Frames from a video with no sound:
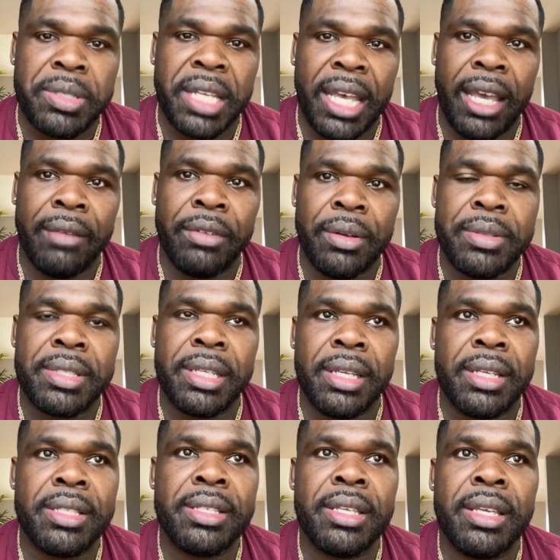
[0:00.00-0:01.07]
to have those
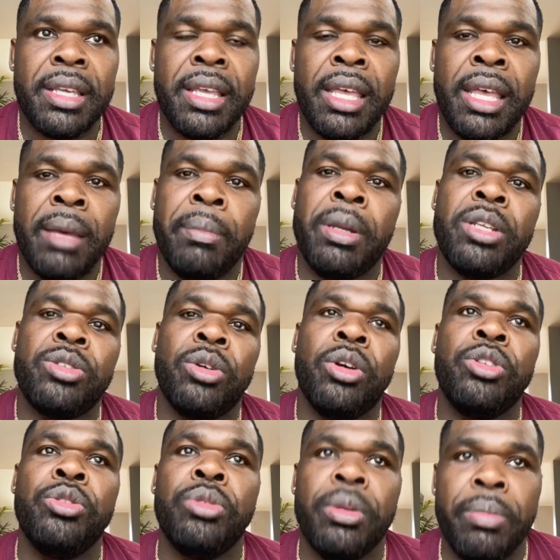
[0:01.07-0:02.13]
things, but it's on
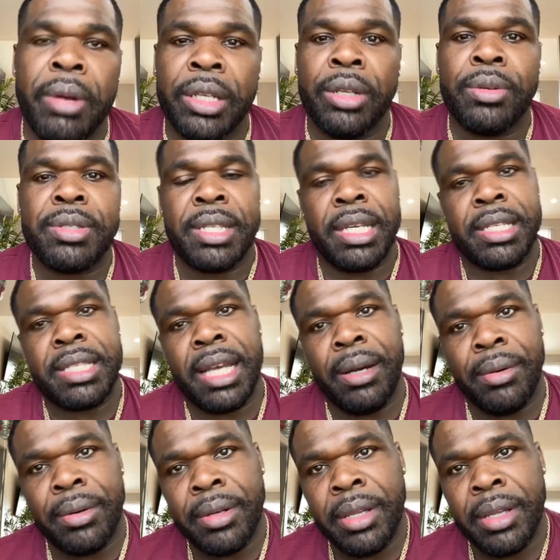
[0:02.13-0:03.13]
you to bring those things out.